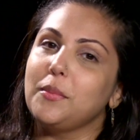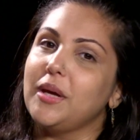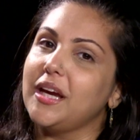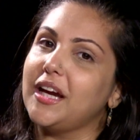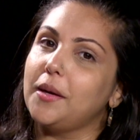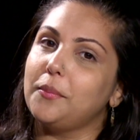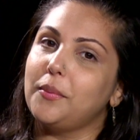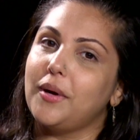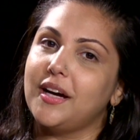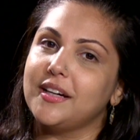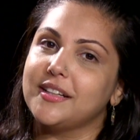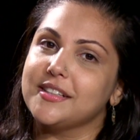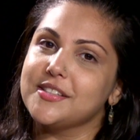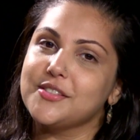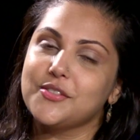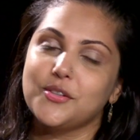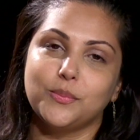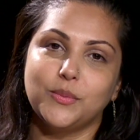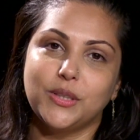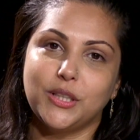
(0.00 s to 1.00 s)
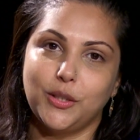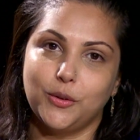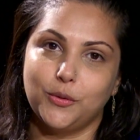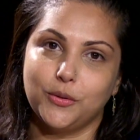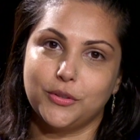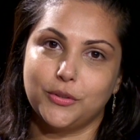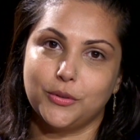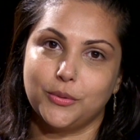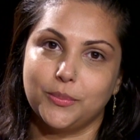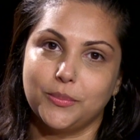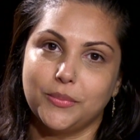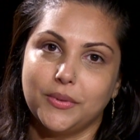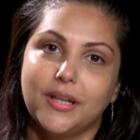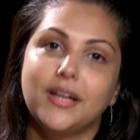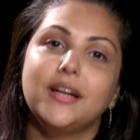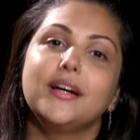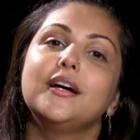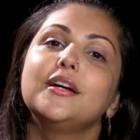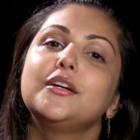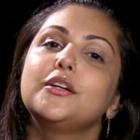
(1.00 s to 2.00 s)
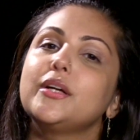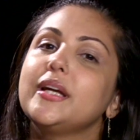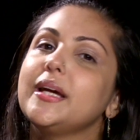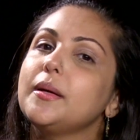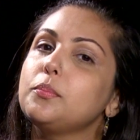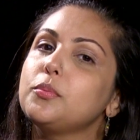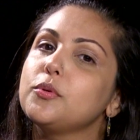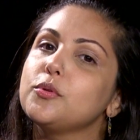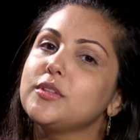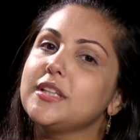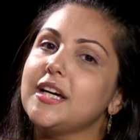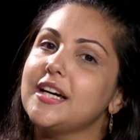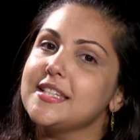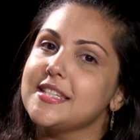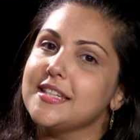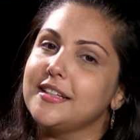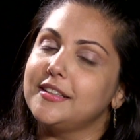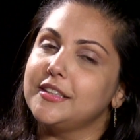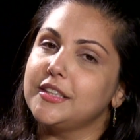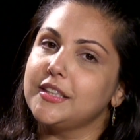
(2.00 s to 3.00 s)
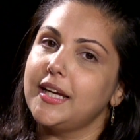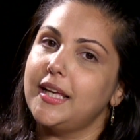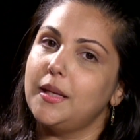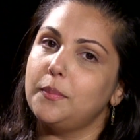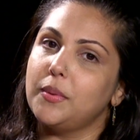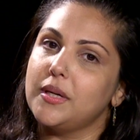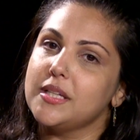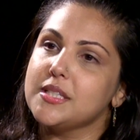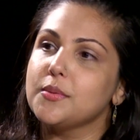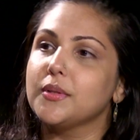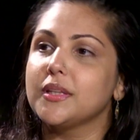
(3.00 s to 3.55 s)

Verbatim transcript: makeup artists from the Cloakroom. Today Prutha is here to help us